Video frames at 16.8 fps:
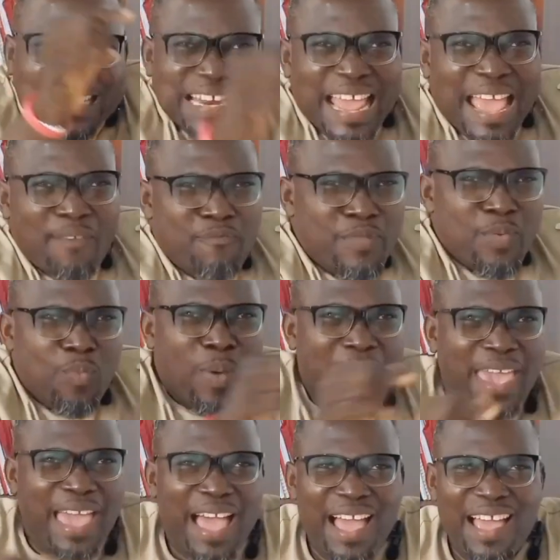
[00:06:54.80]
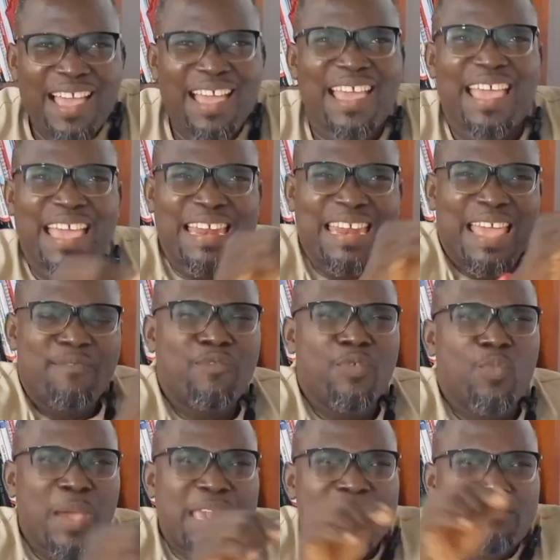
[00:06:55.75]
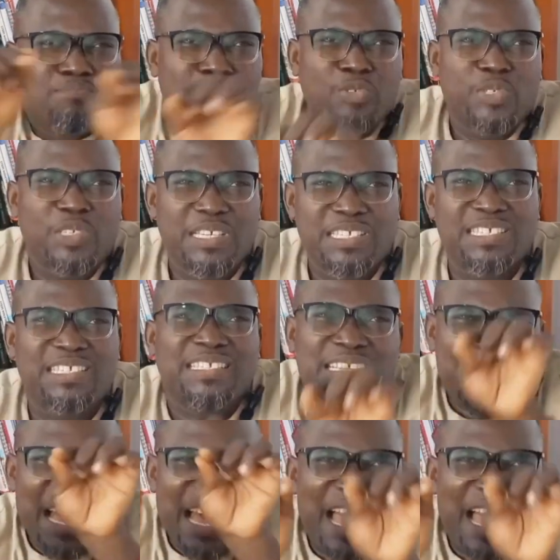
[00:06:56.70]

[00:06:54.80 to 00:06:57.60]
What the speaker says: every worker and every working process,